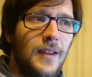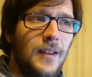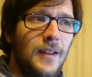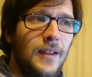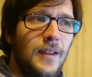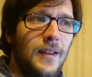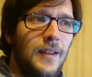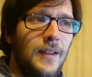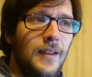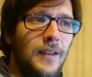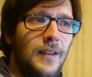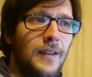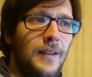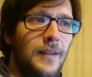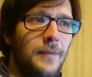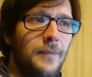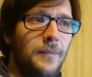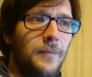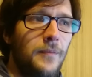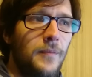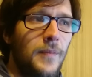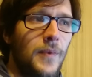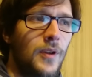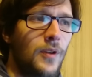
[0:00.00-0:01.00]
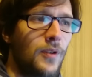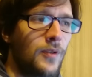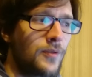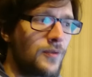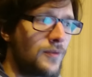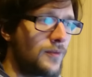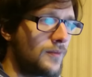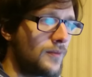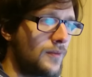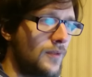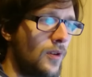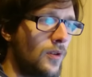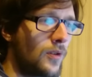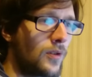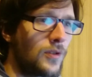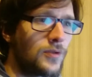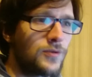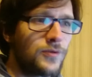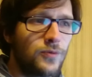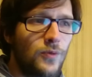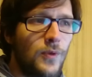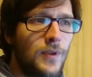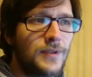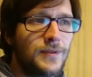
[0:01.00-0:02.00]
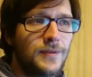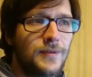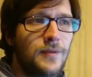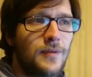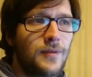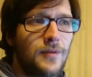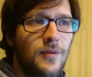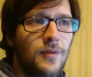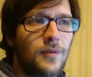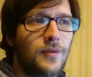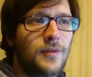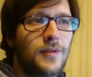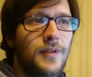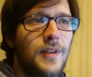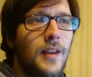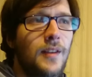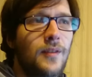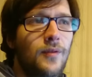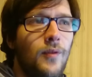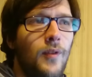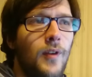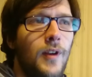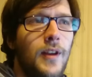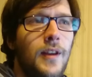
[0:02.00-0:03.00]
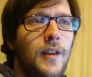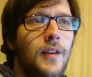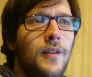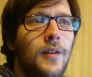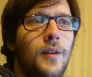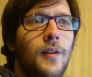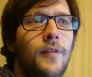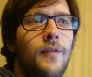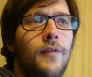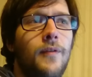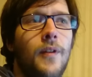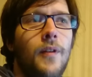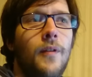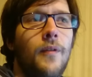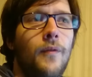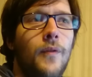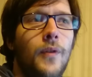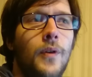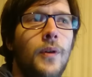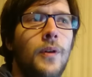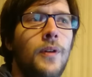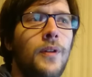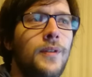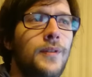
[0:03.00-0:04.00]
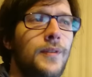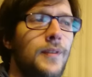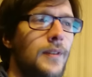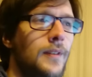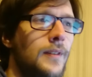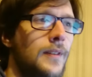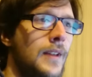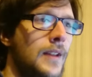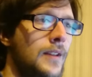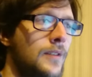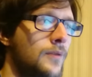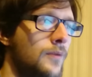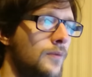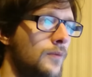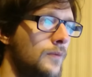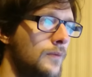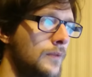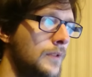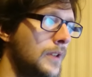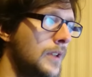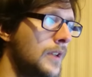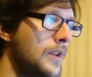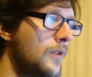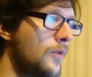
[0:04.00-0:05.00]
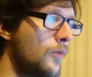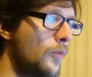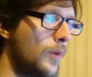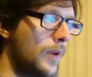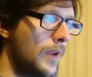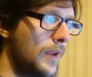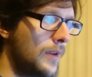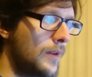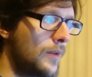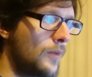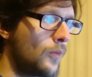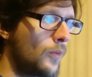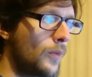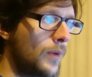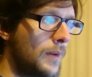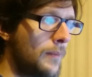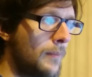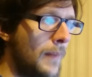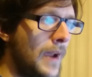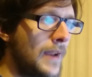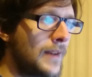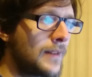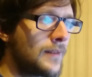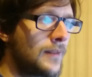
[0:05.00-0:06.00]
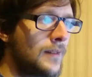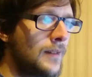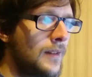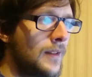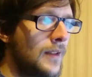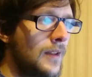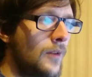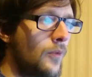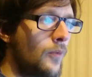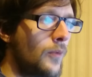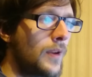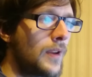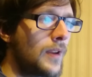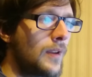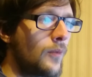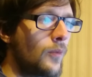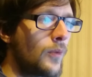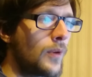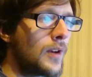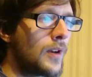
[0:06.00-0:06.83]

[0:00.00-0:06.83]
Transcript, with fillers: uh, because Okhlos was successfully enough for us that we we might we